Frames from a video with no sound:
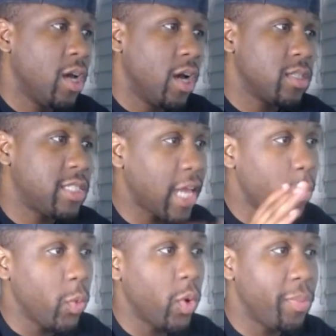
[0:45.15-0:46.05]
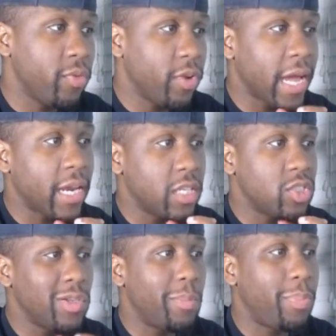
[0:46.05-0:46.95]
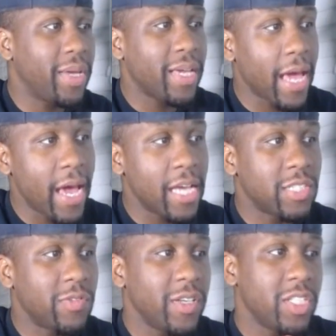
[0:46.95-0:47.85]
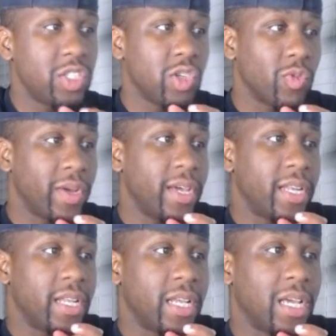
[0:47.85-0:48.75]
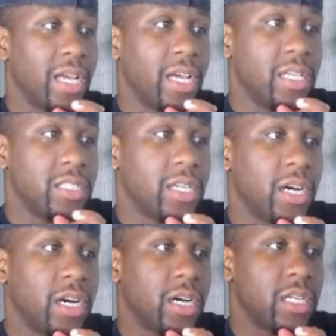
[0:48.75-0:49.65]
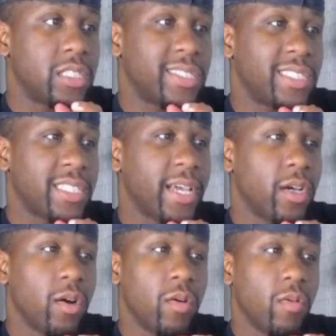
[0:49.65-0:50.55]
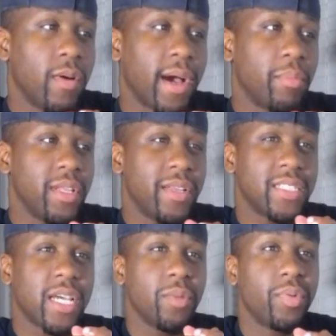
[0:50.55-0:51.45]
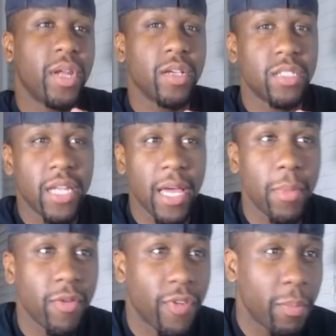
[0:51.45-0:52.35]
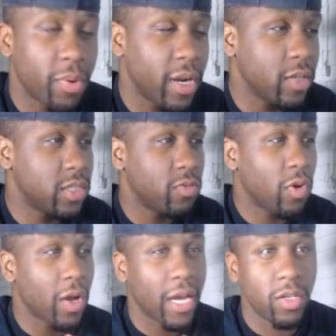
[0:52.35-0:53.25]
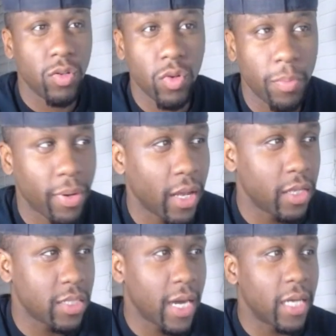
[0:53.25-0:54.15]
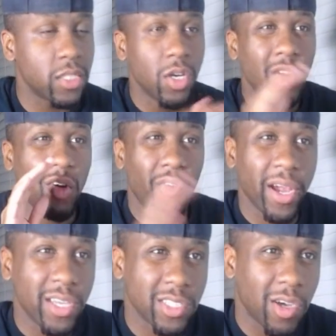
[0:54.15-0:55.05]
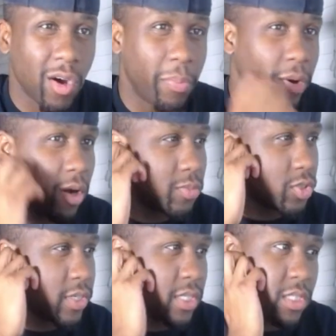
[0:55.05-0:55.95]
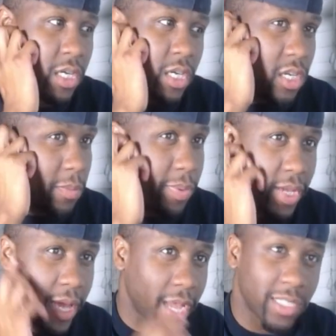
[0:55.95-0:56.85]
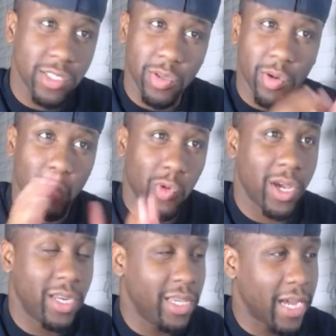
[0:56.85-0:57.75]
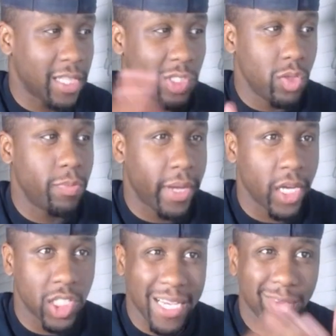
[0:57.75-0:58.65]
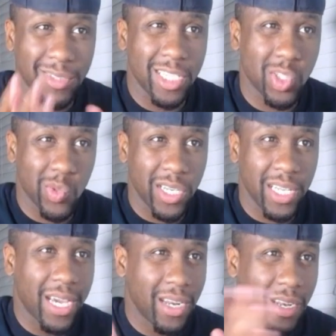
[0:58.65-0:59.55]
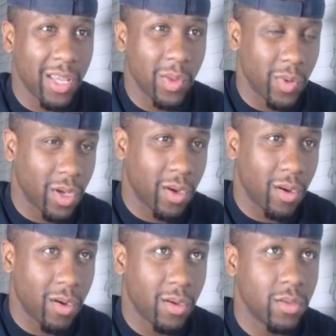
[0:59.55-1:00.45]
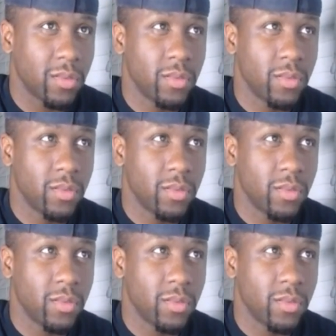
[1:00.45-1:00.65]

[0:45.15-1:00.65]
Today we will be reacting to The Big Hash featuring uh, Tshego. I believe that's how you pronounce the name. If I pronounced it wrong, I do apologize. Record is called Palm Trees. The Big Hash is on a run. He got two bangers out, this one, and he got another one called...